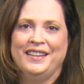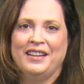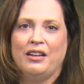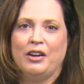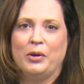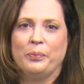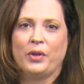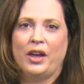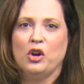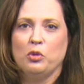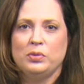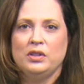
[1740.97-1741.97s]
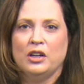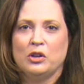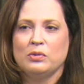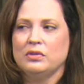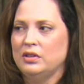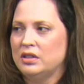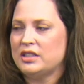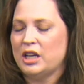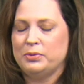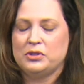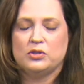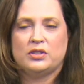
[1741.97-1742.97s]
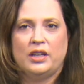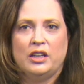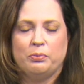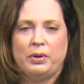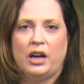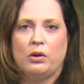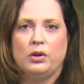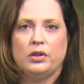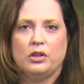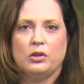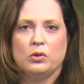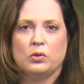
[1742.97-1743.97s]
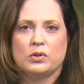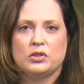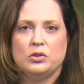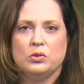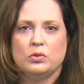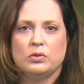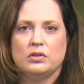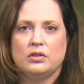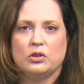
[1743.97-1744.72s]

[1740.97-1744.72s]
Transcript: I hope, this episode today empowered you to,